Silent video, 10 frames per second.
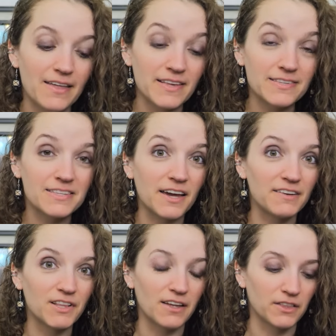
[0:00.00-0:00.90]
This is kind
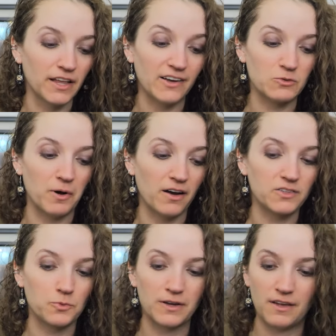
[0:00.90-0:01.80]
of like the last
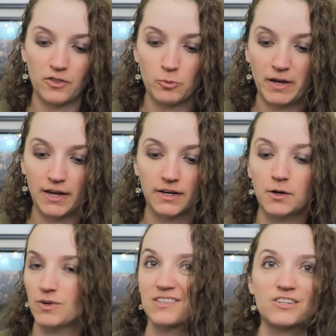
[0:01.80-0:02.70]
box where the other pin, it
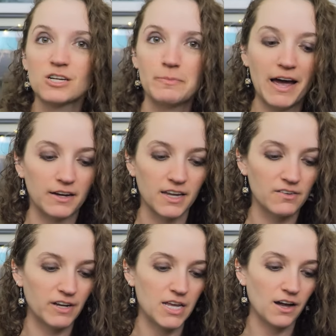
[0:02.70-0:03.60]
wasn't on a backing
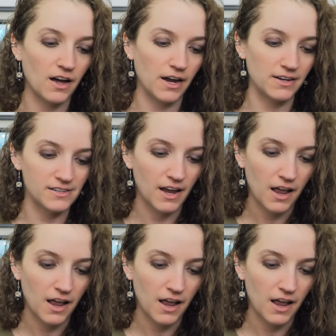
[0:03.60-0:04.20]
of any kind.